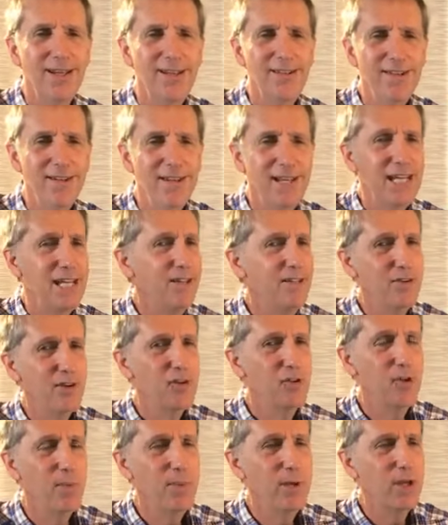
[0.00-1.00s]
Is it
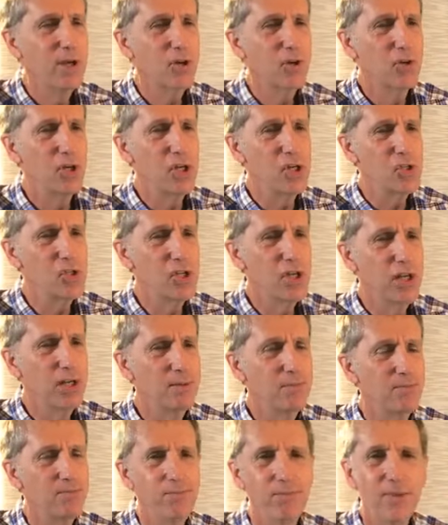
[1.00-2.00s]
easier to be a
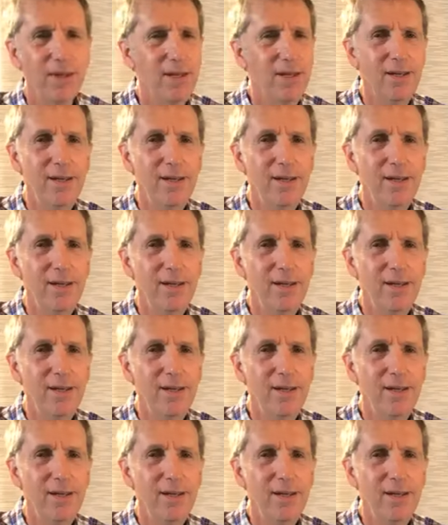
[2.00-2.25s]
Christian?